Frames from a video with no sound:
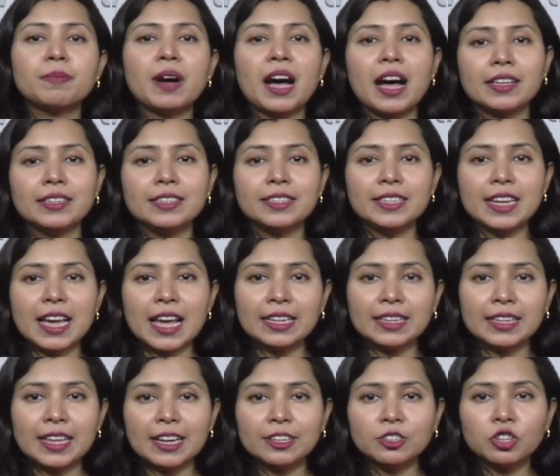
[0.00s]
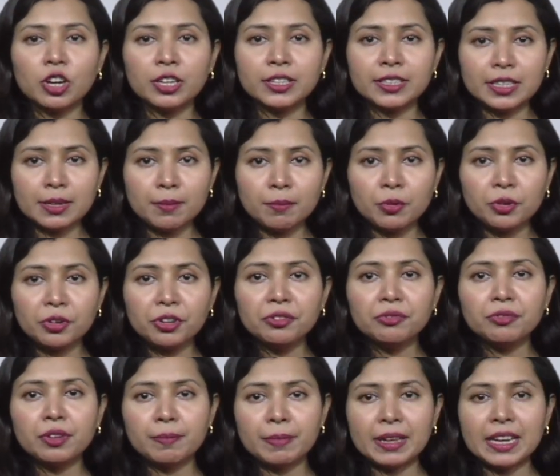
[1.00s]
passed and that
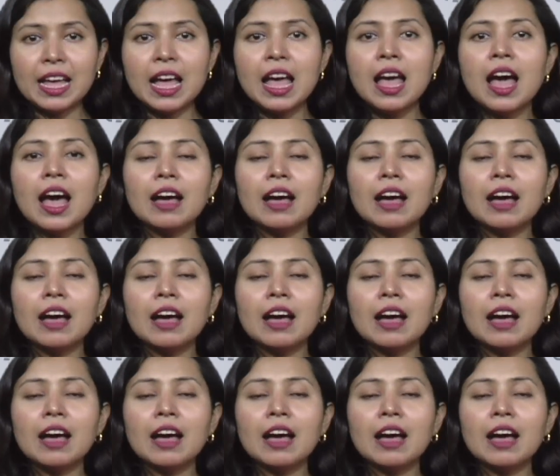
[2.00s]
contemporary women